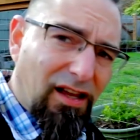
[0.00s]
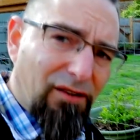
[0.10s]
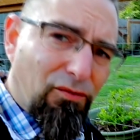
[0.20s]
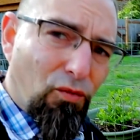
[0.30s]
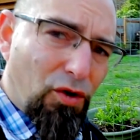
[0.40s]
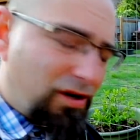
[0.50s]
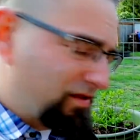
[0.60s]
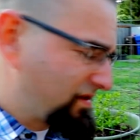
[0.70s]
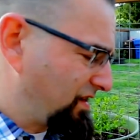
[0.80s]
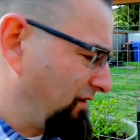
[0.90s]
lot of wood
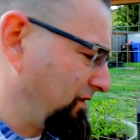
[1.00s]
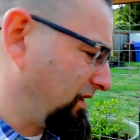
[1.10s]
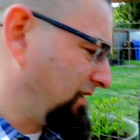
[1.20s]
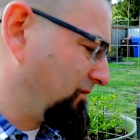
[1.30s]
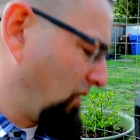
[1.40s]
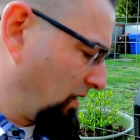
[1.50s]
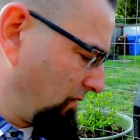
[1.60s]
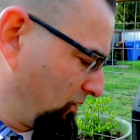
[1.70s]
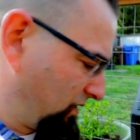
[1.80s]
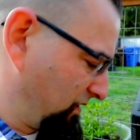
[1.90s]
and stuff in it,
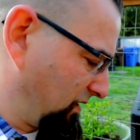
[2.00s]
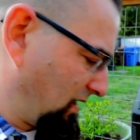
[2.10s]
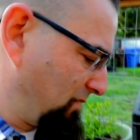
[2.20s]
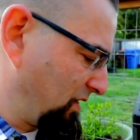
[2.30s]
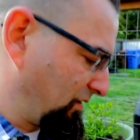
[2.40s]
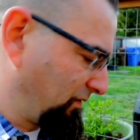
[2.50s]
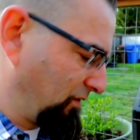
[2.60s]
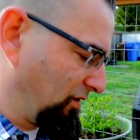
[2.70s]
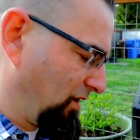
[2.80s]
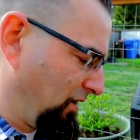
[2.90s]
which is a lot better
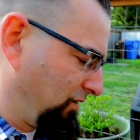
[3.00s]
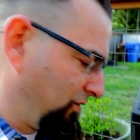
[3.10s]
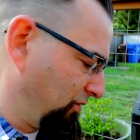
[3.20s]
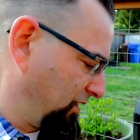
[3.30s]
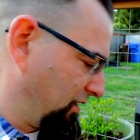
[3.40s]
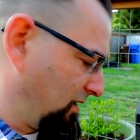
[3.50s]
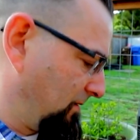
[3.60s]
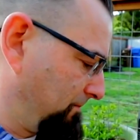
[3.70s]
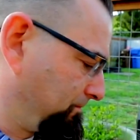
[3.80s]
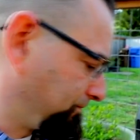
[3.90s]
for doing
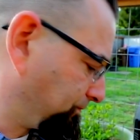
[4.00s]
our